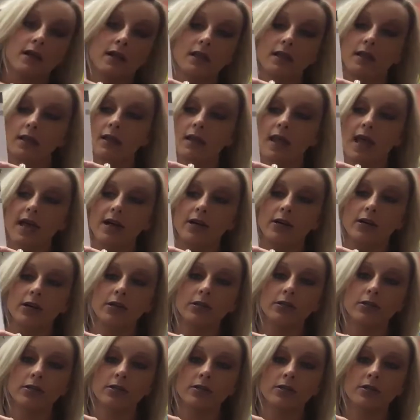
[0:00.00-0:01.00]

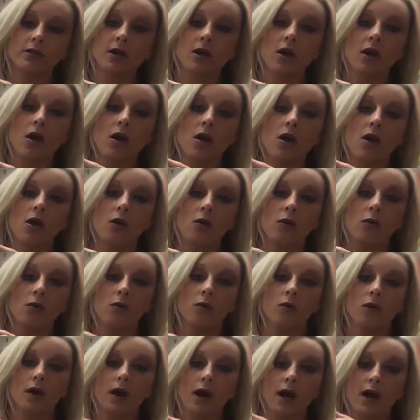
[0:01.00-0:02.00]
letters,
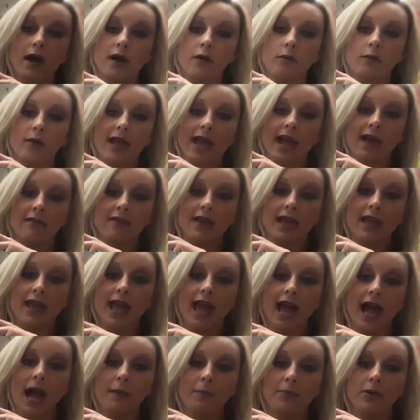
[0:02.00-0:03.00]
we have a
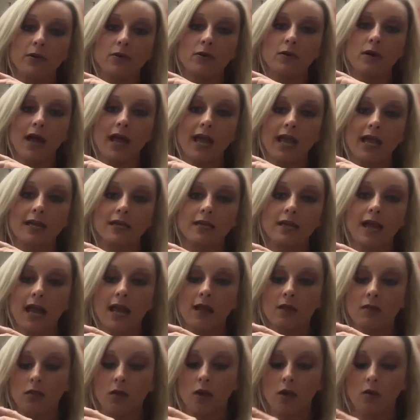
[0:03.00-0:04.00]
capital and
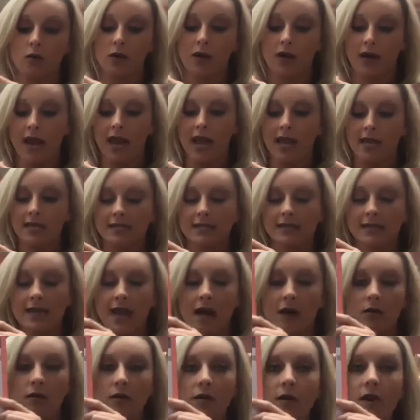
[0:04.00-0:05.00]
a lowercase.
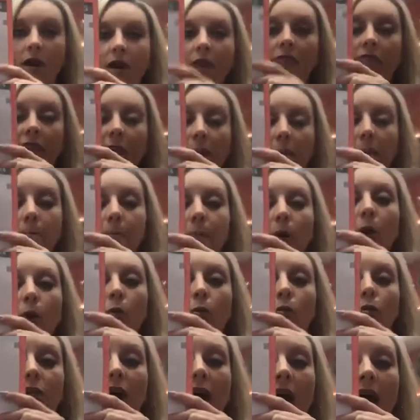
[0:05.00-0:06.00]
Now, they
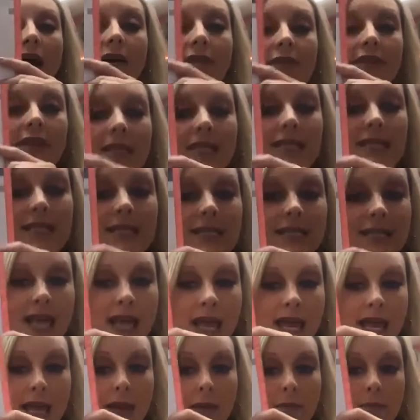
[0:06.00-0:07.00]
both have the
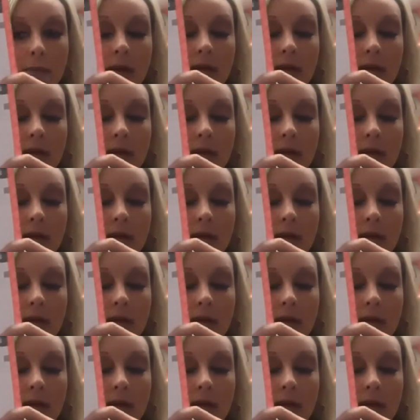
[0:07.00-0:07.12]
same